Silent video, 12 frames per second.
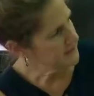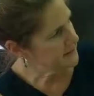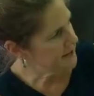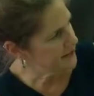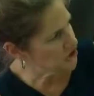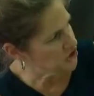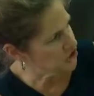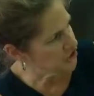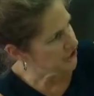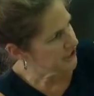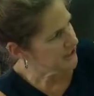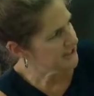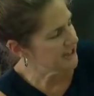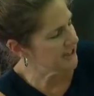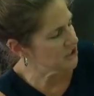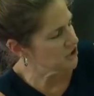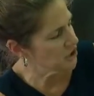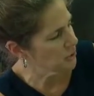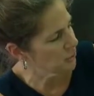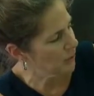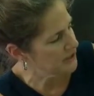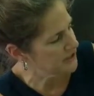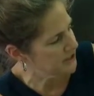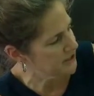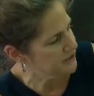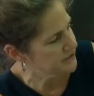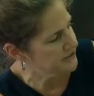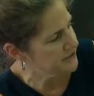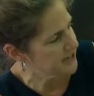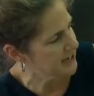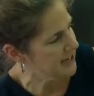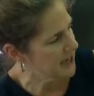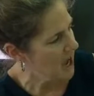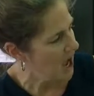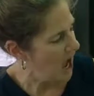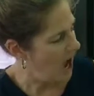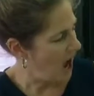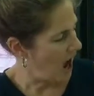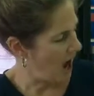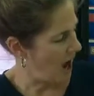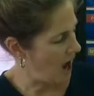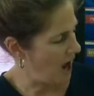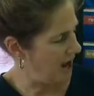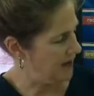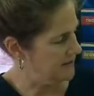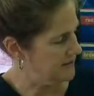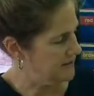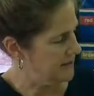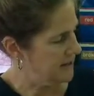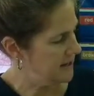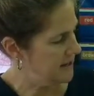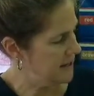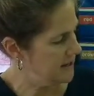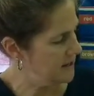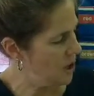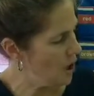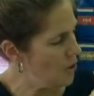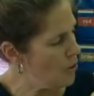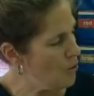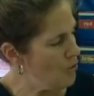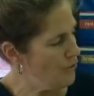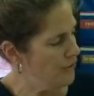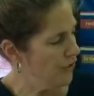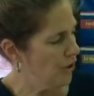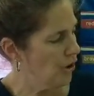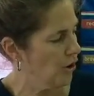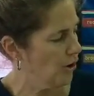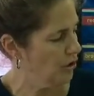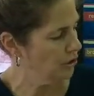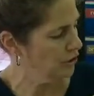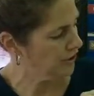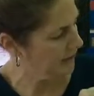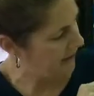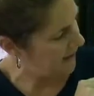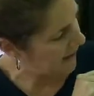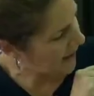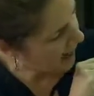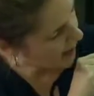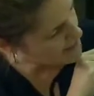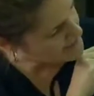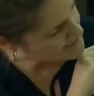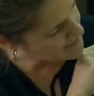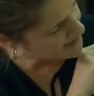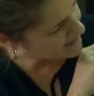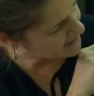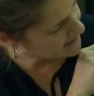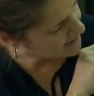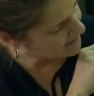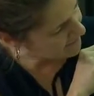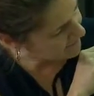Teacher, what do you see? I see an oval looking at me.